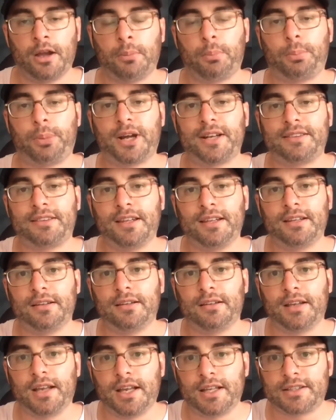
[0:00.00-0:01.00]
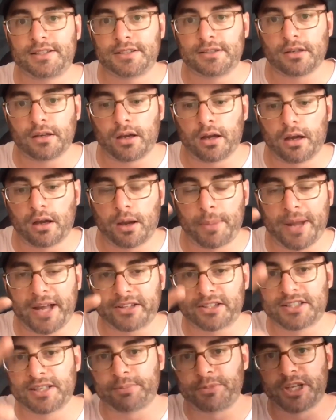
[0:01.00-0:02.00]
But it's about
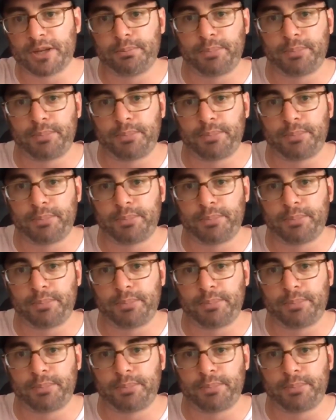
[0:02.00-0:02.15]
something